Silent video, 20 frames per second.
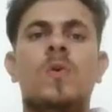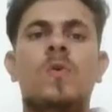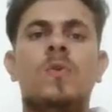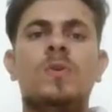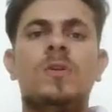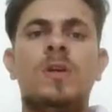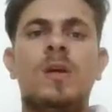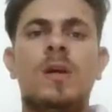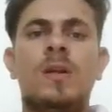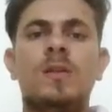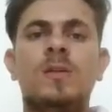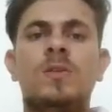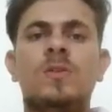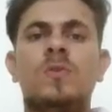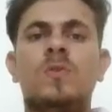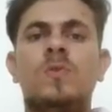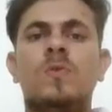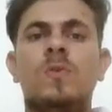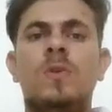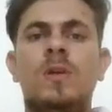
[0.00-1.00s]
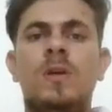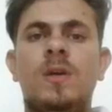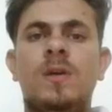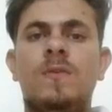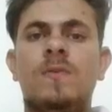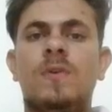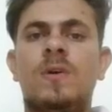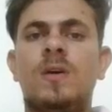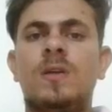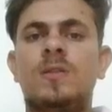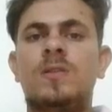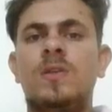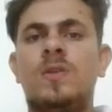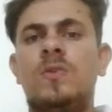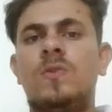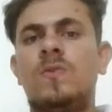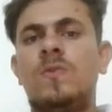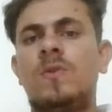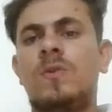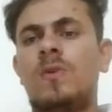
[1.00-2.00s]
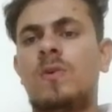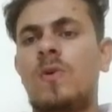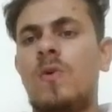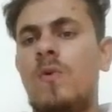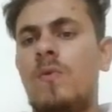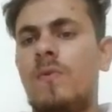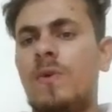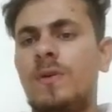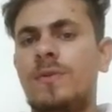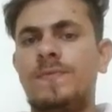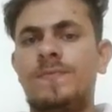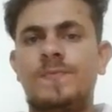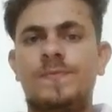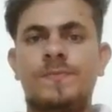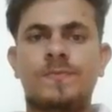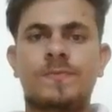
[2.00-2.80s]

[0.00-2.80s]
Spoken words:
who yearns to leave her secluded tower.